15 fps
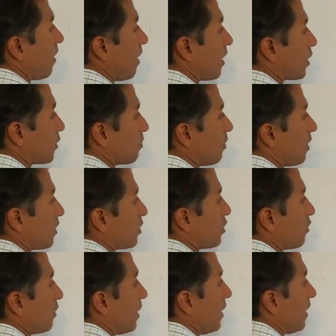x plus
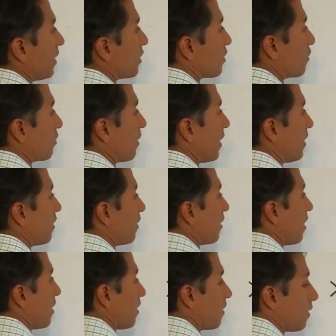3 is
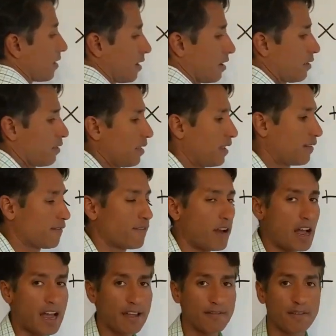greater than
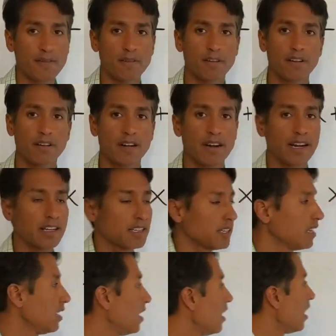5, all right?
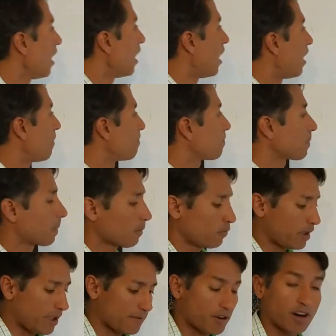
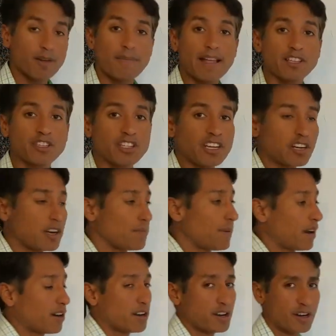We have our imaginary
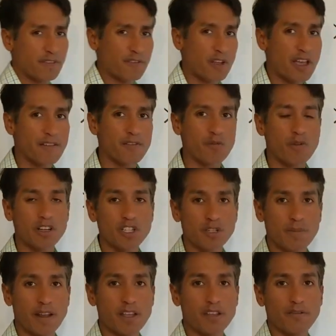barrier. If you haven't watched
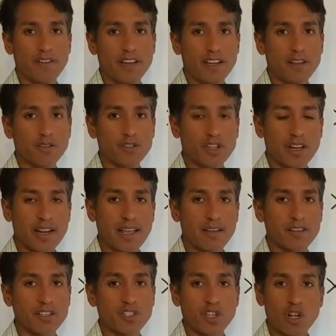my other videos on how
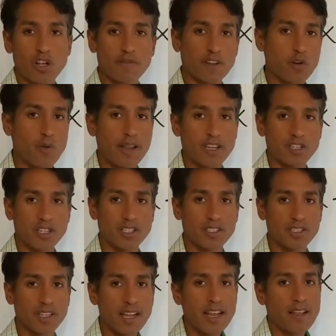to solve
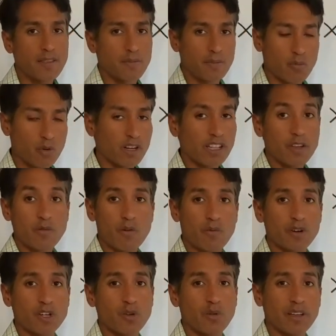equations, really what
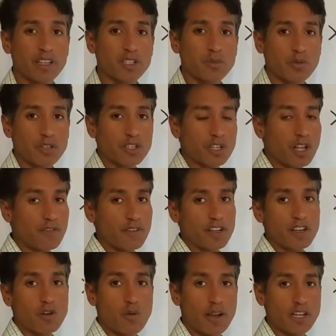we're doing is we're solving
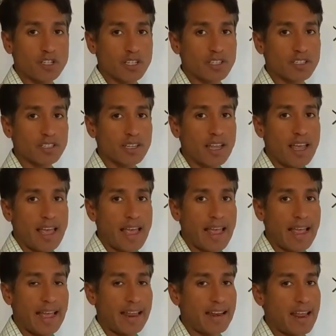equations
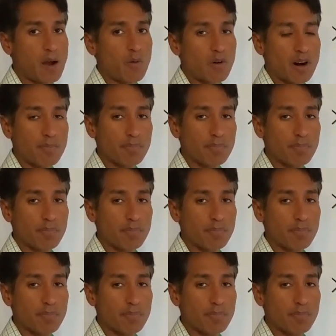and now we're